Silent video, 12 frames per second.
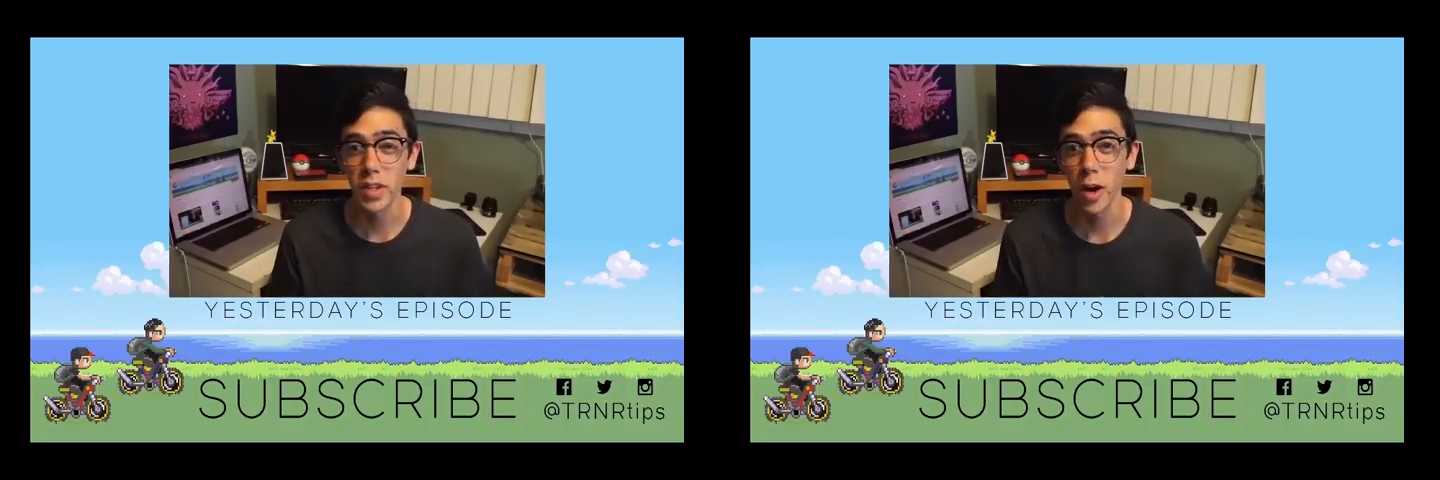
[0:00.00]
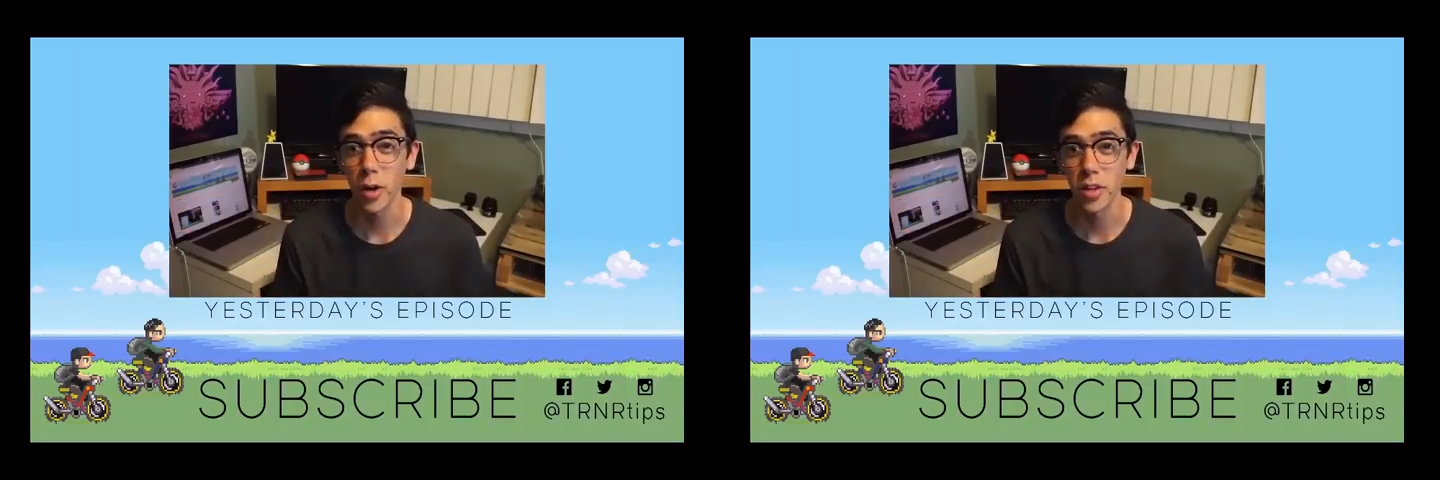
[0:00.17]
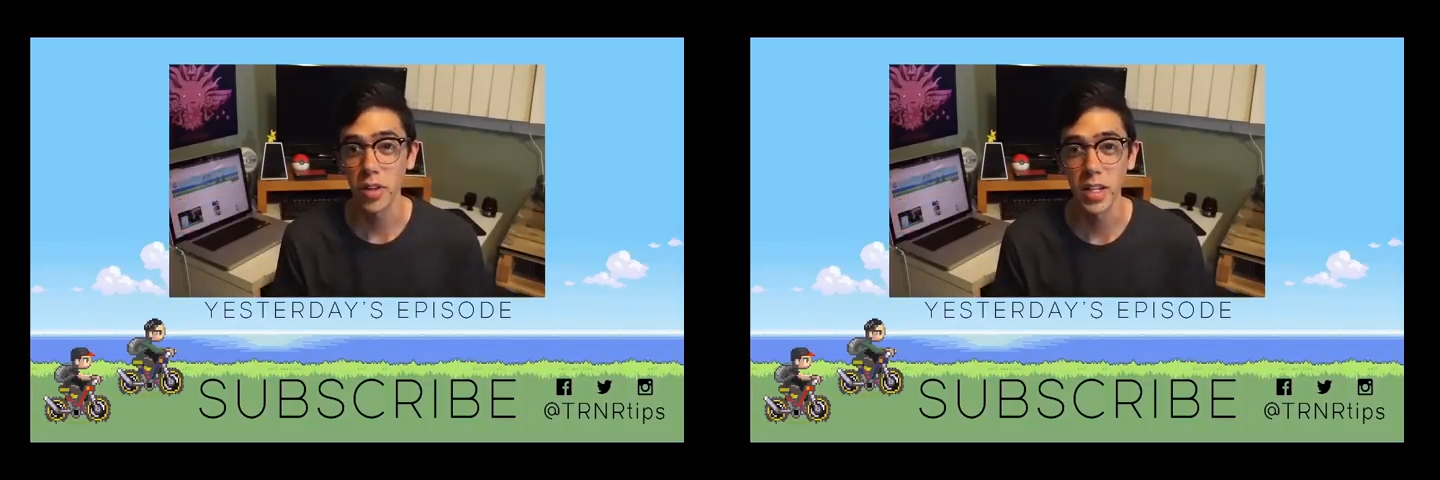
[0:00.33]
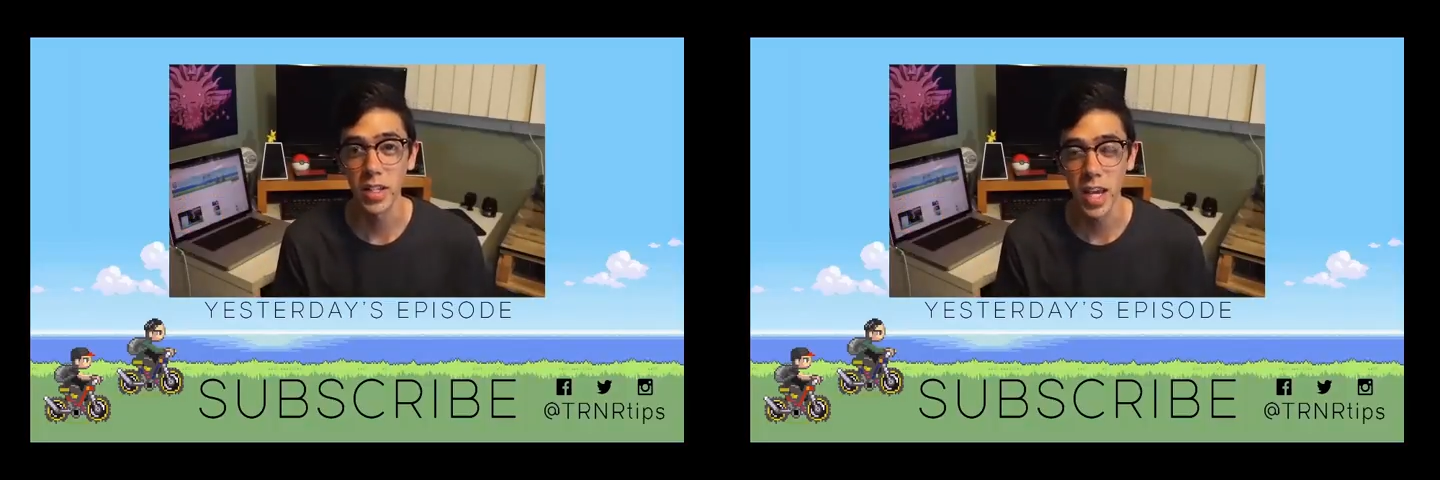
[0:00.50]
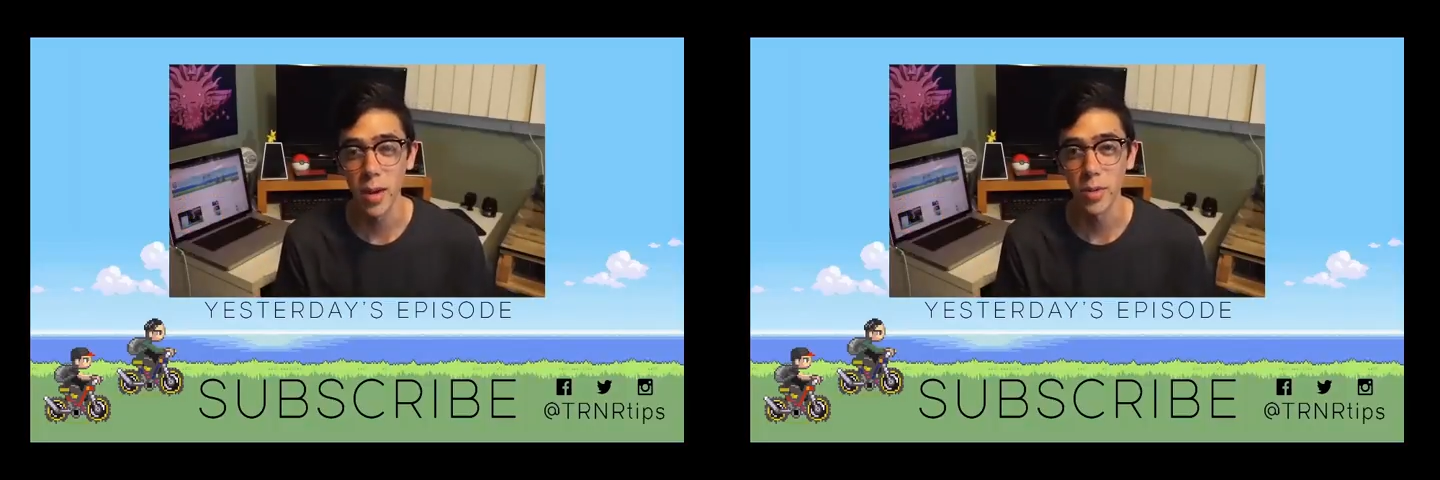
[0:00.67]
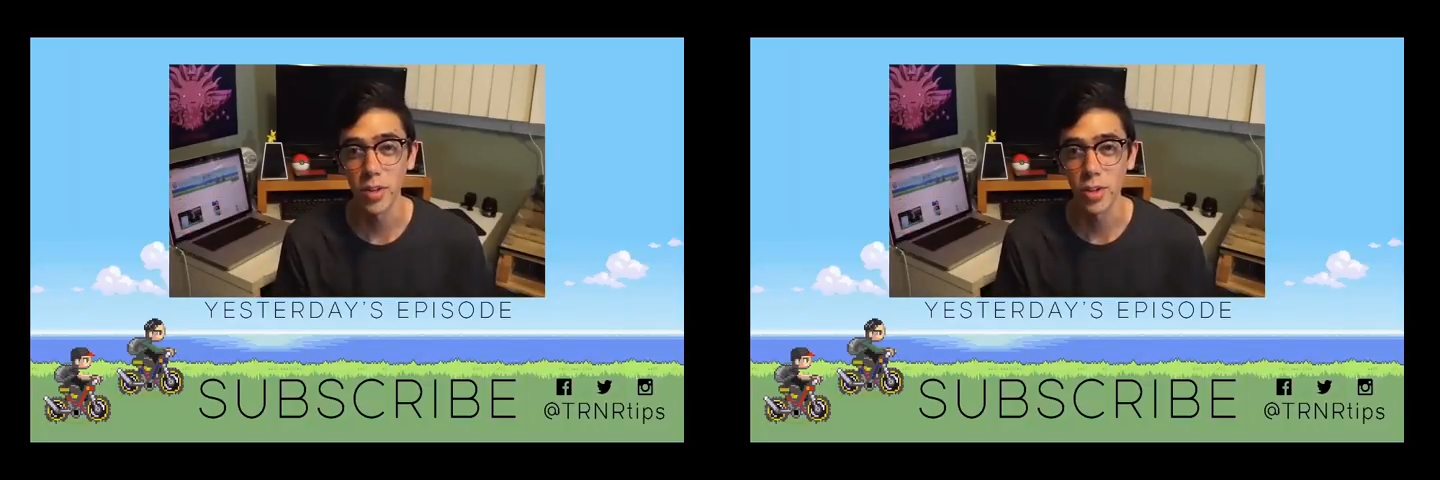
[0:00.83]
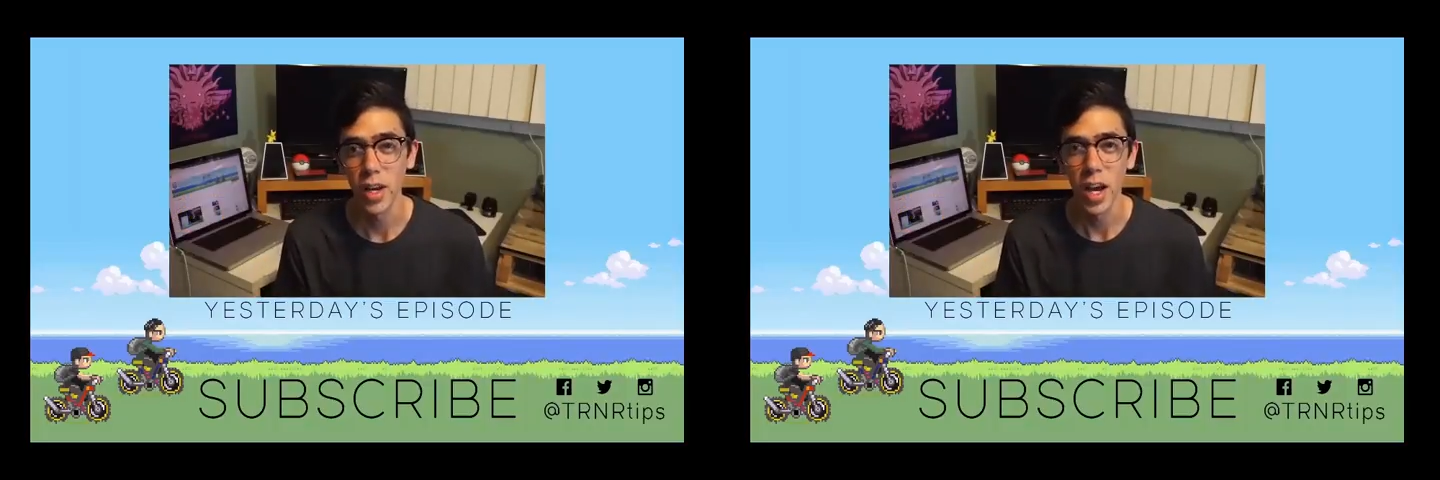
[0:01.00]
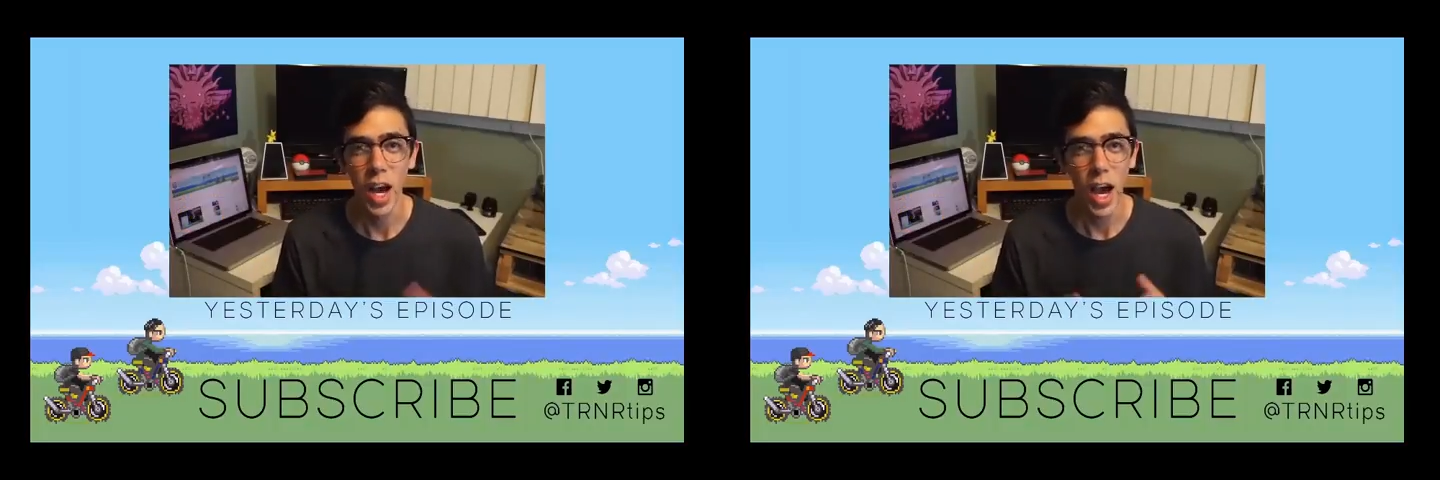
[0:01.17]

in calculating damage.